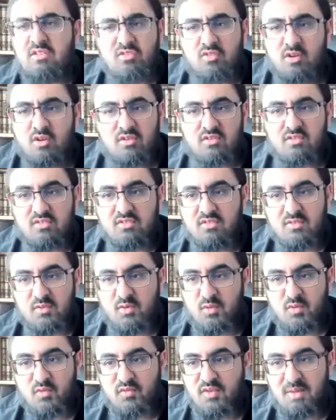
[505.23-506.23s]
scholars
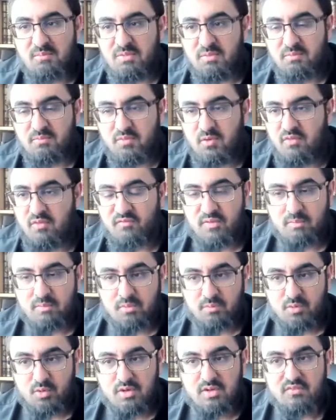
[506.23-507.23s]
who've come
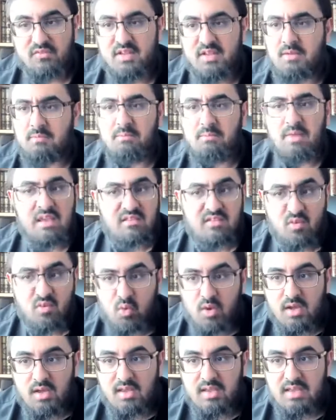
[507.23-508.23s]
from abroad have done amazing
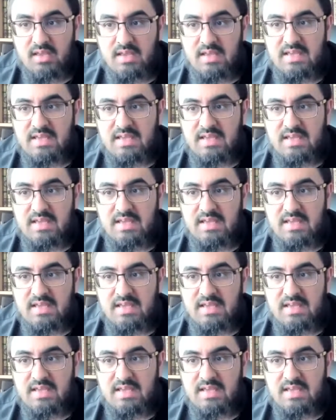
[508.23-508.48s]
work.